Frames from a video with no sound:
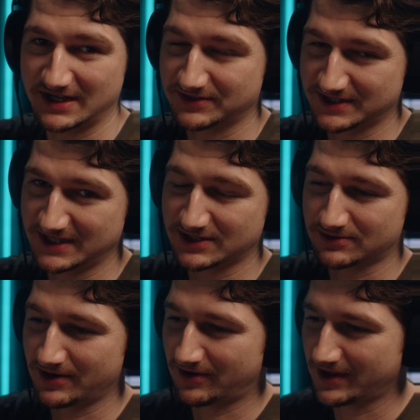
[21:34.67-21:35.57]
LCD
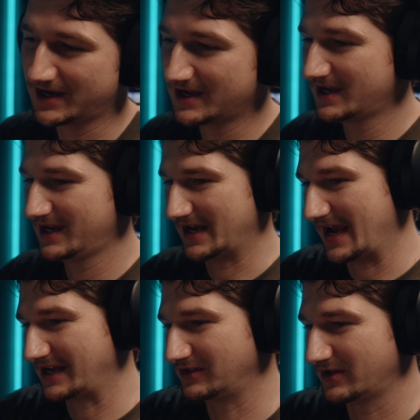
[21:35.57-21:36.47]
screen on it. And I
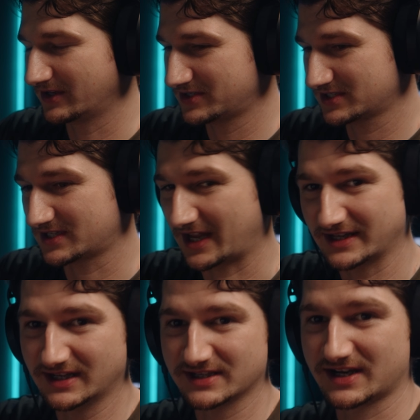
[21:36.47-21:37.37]
had it looking just like
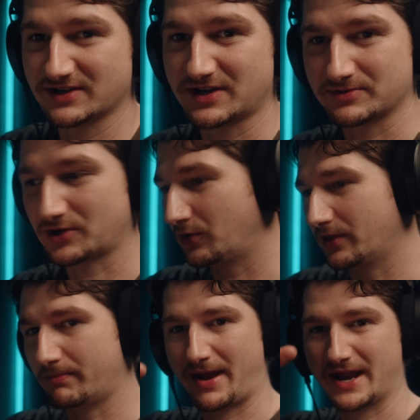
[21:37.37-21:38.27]
this. And I just kind of was holding
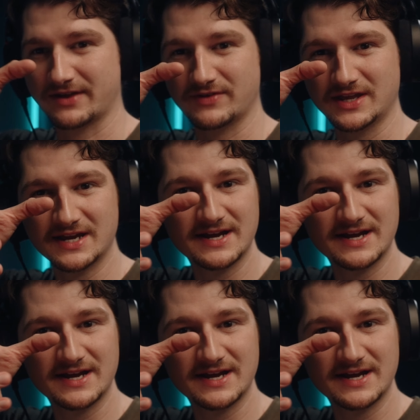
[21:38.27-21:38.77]
the back of it